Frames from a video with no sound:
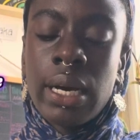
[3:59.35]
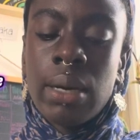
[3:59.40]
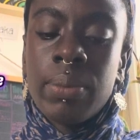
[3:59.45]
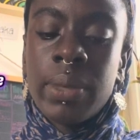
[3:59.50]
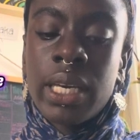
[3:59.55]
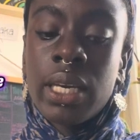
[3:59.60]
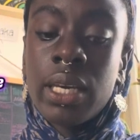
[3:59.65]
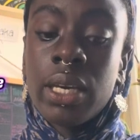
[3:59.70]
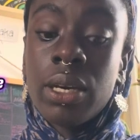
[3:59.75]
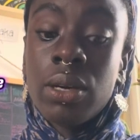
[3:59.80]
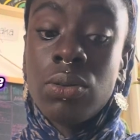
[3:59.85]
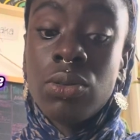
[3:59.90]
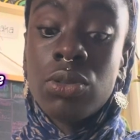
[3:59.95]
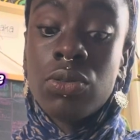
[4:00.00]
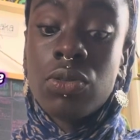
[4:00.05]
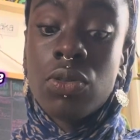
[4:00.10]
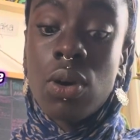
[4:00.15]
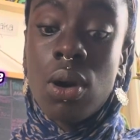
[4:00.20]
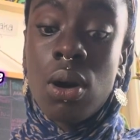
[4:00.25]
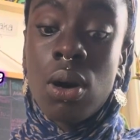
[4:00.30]
healed
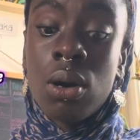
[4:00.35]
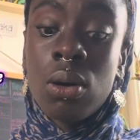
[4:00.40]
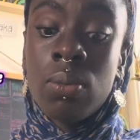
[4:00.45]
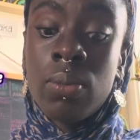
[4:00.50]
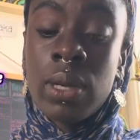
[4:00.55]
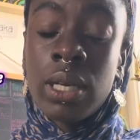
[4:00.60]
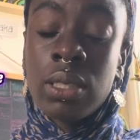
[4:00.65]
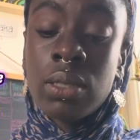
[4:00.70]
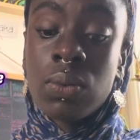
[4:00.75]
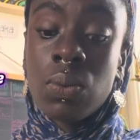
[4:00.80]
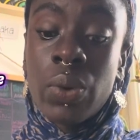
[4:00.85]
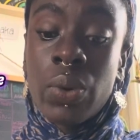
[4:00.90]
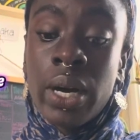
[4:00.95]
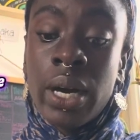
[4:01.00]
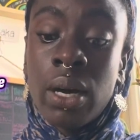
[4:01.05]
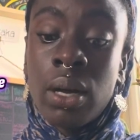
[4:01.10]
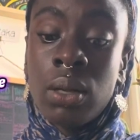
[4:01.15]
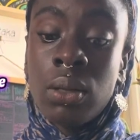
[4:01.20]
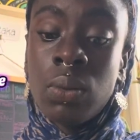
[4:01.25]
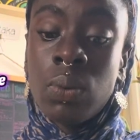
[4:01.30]
from as well